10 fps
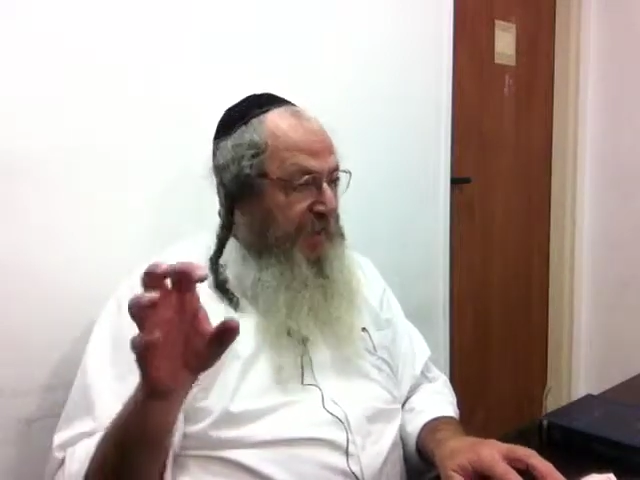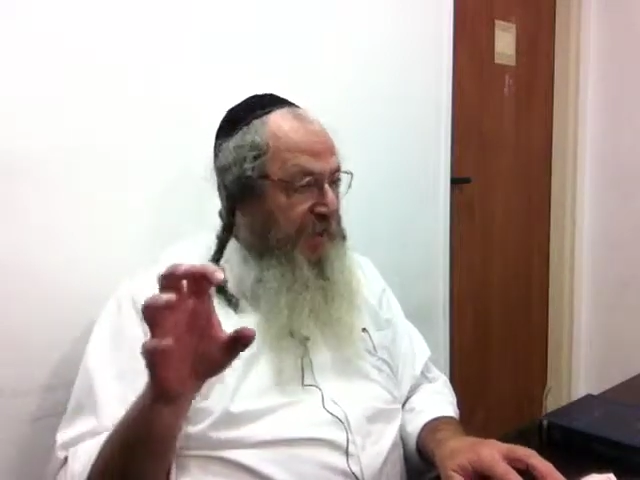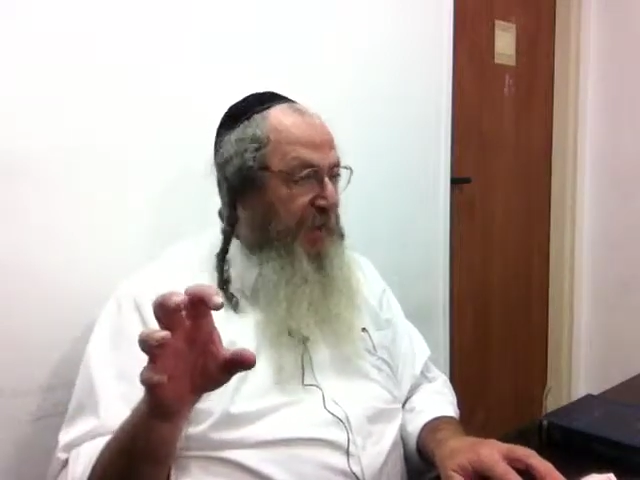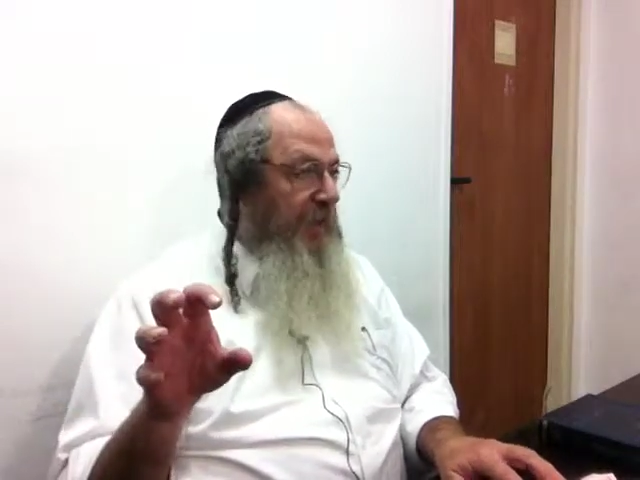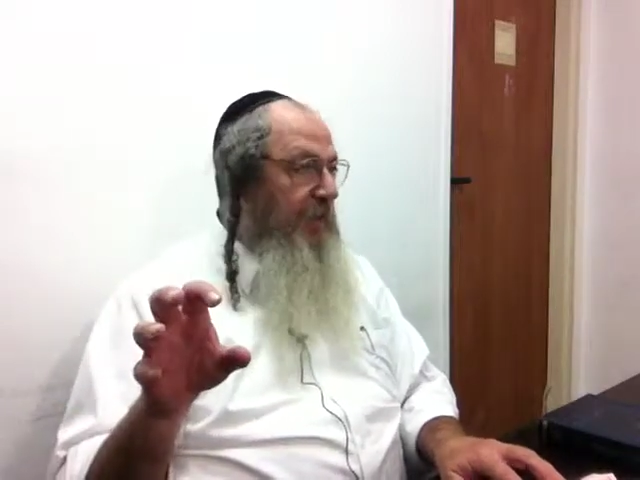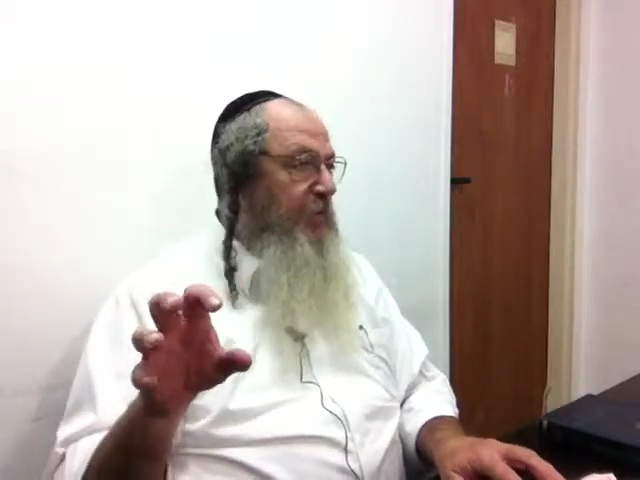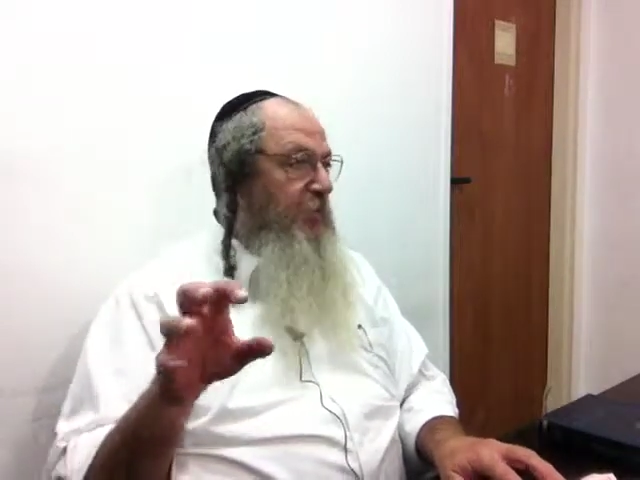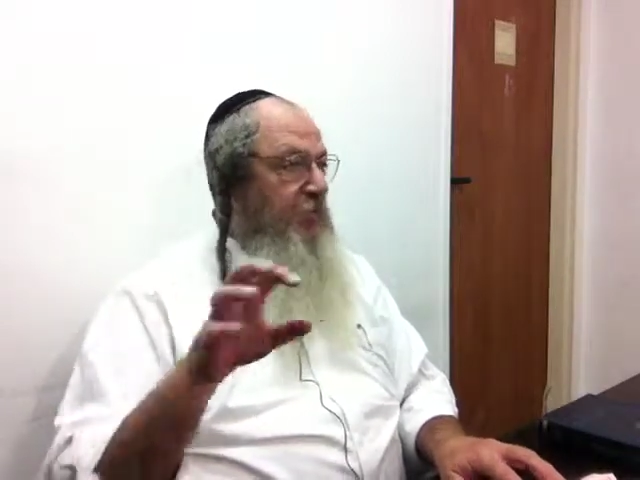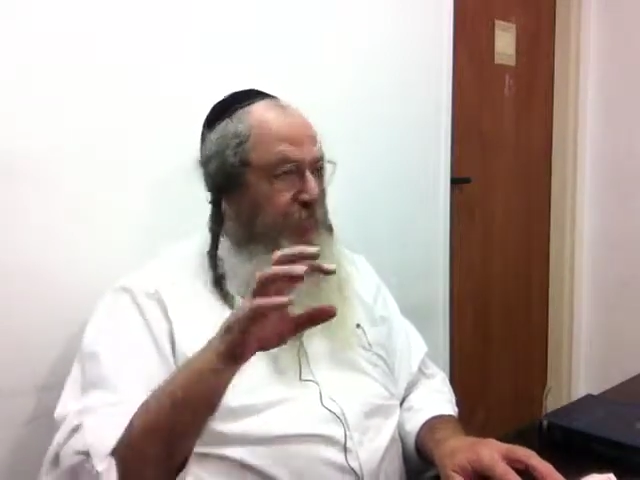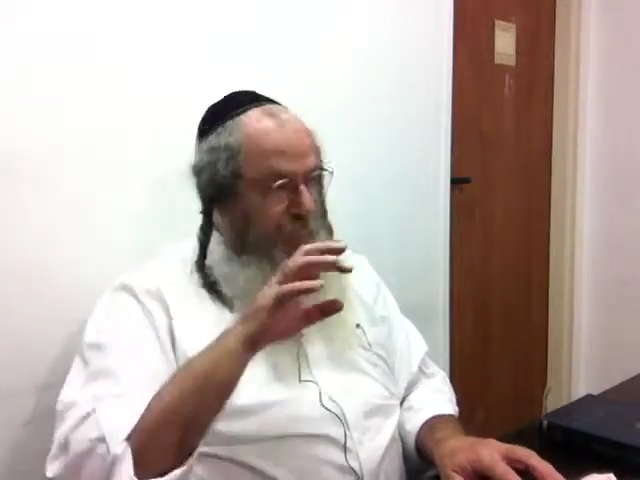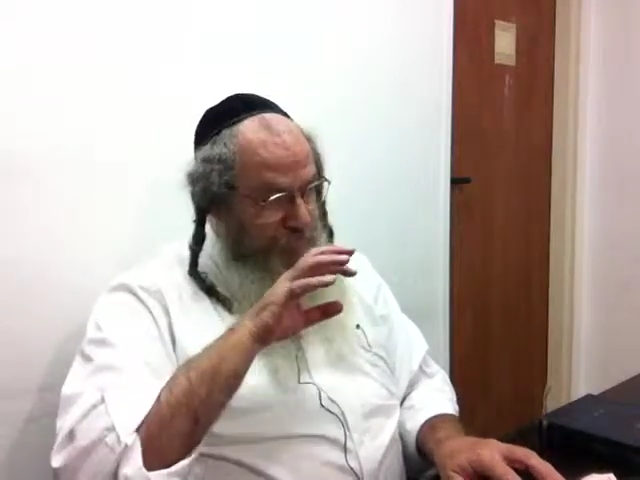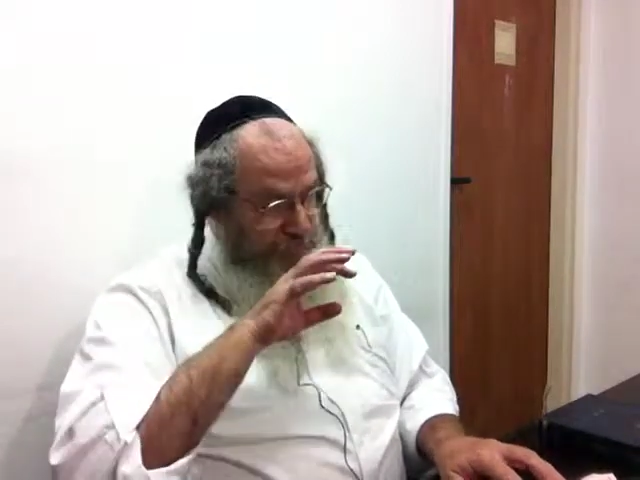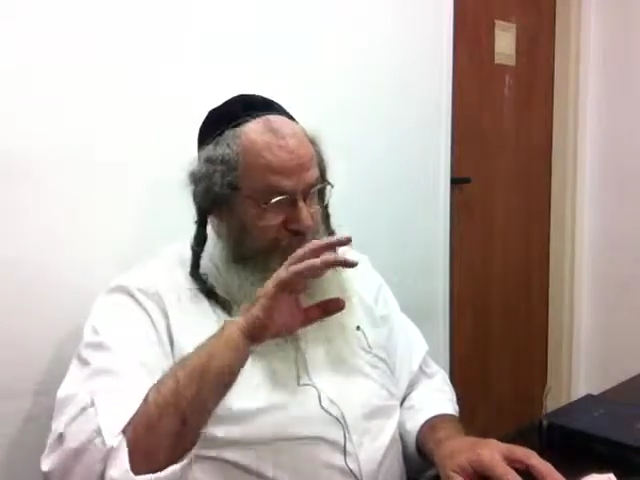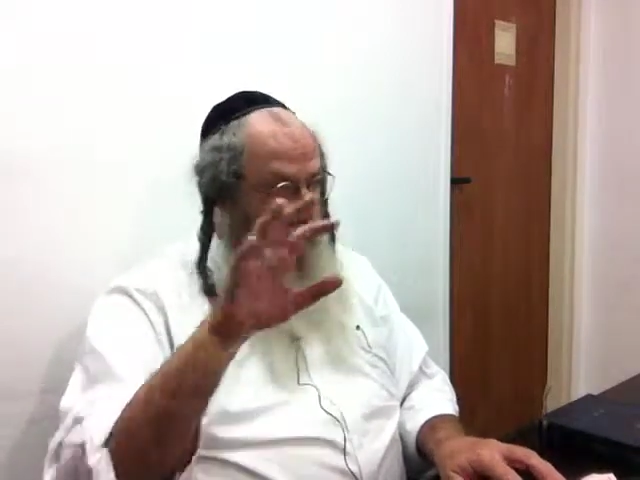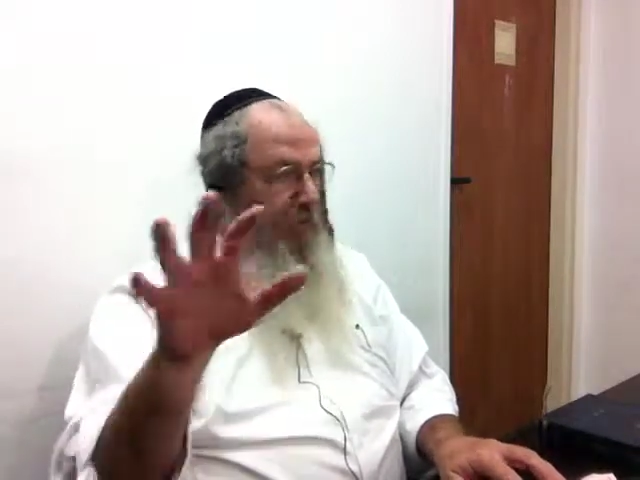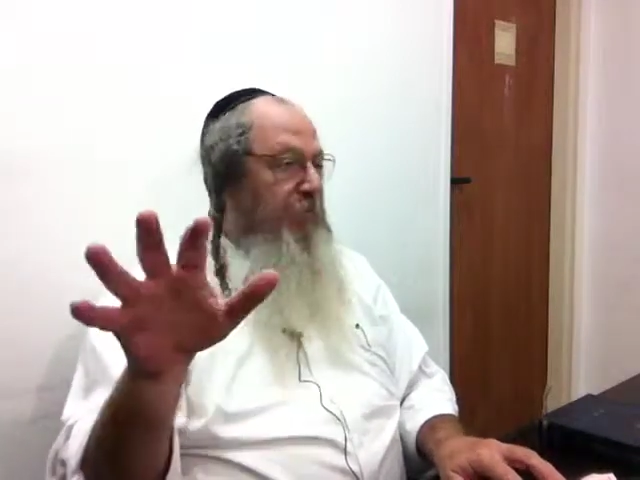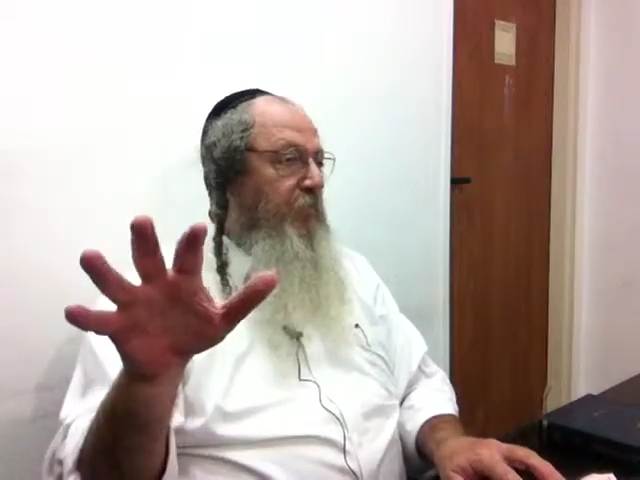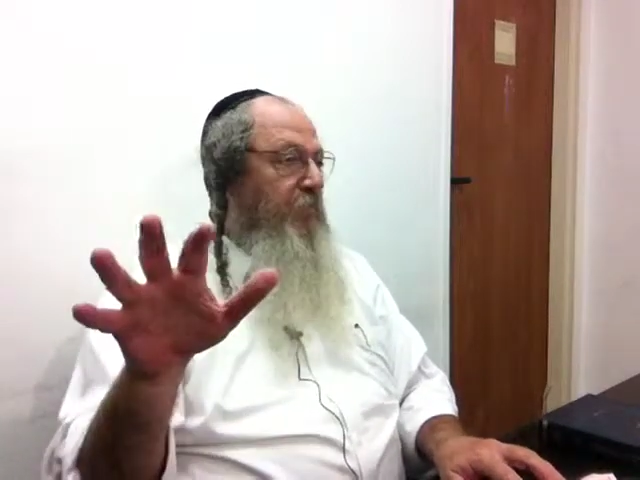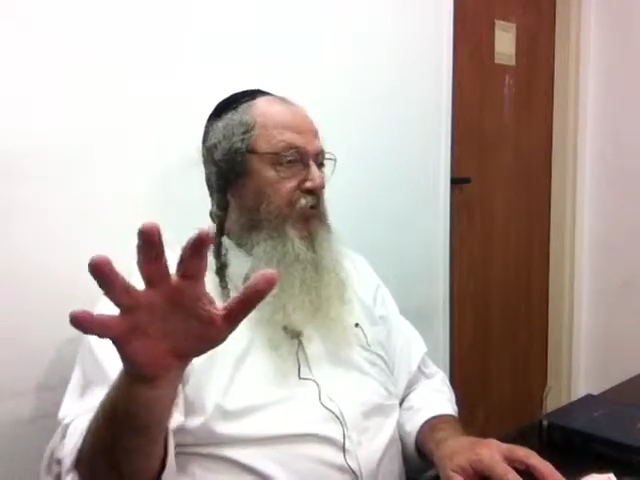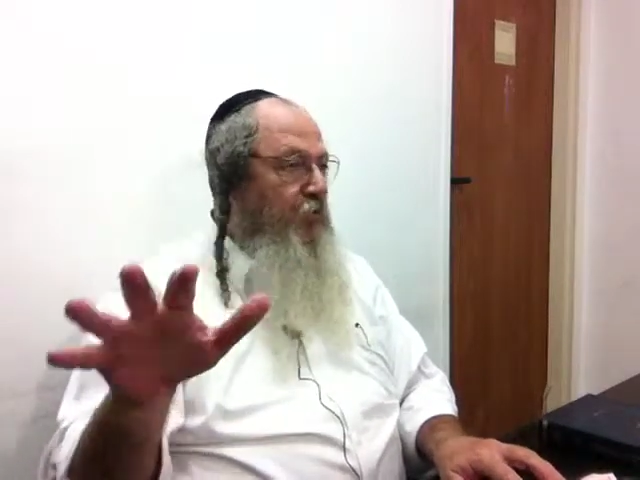the king, you
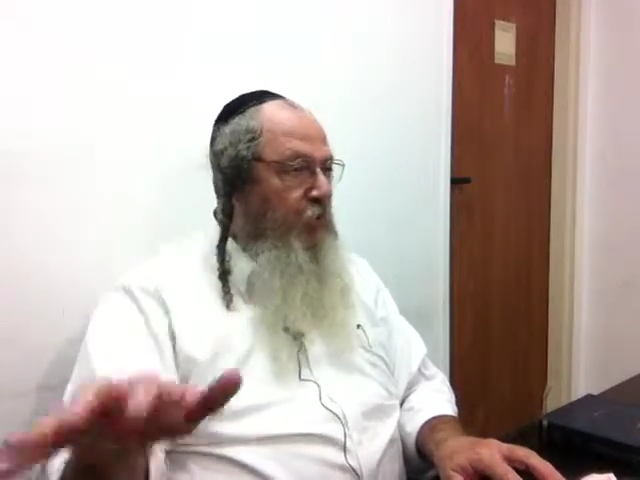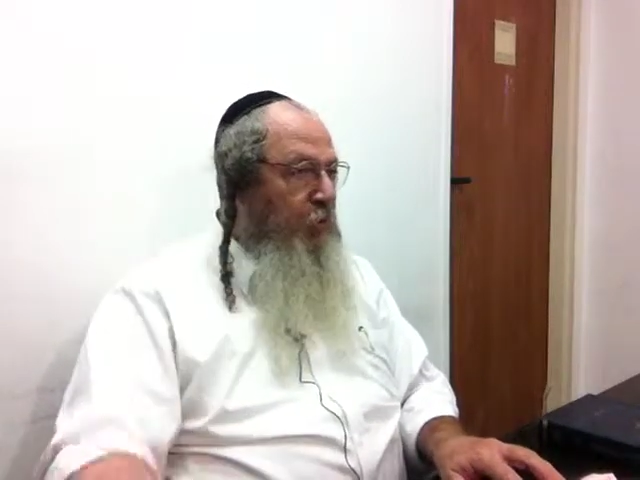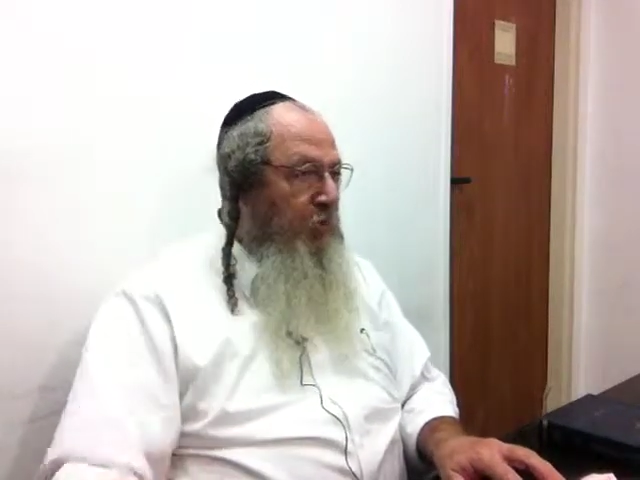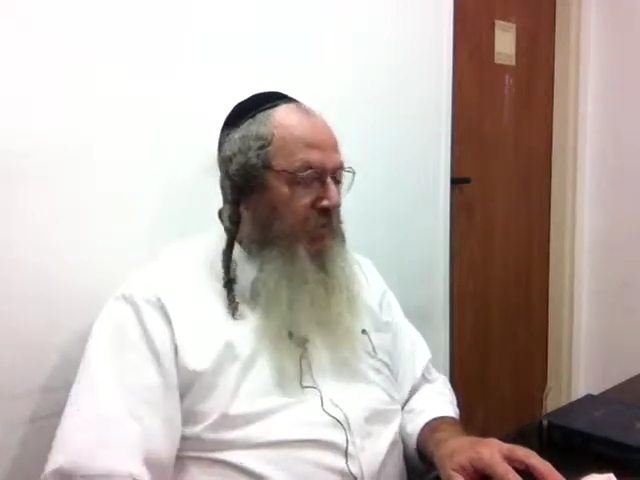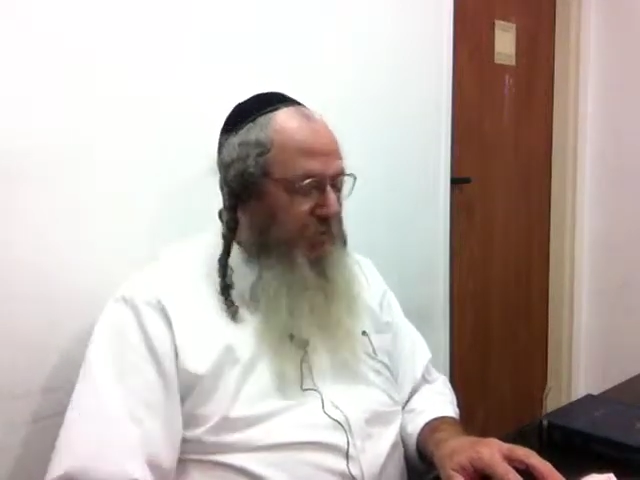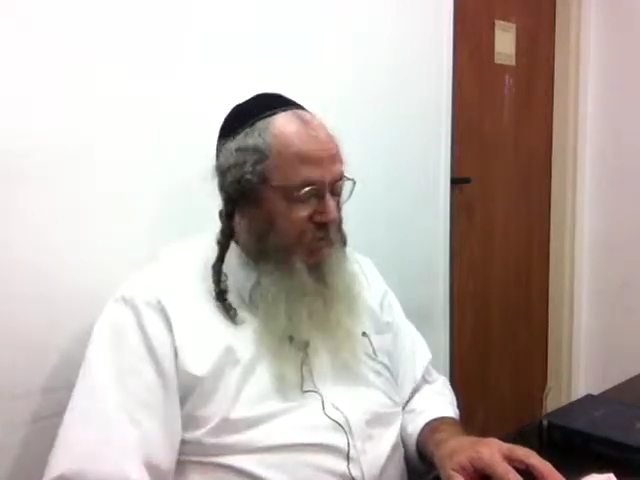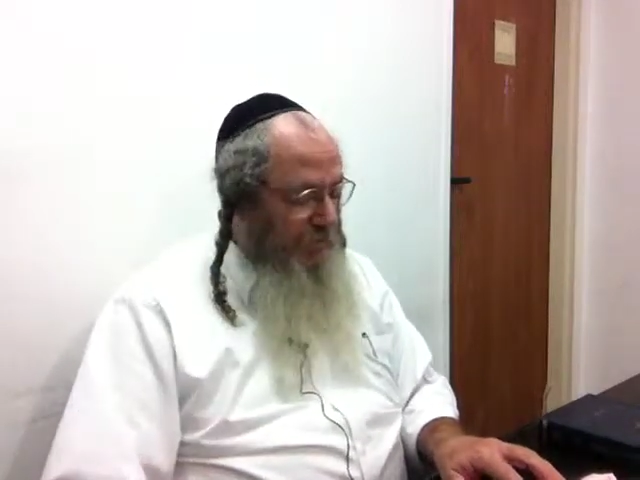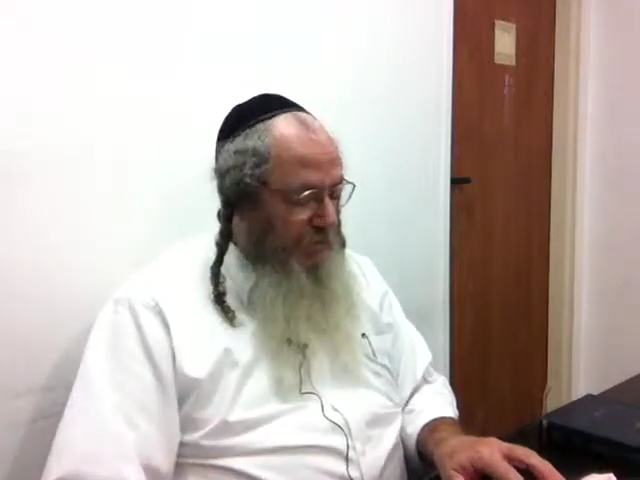know, ruled,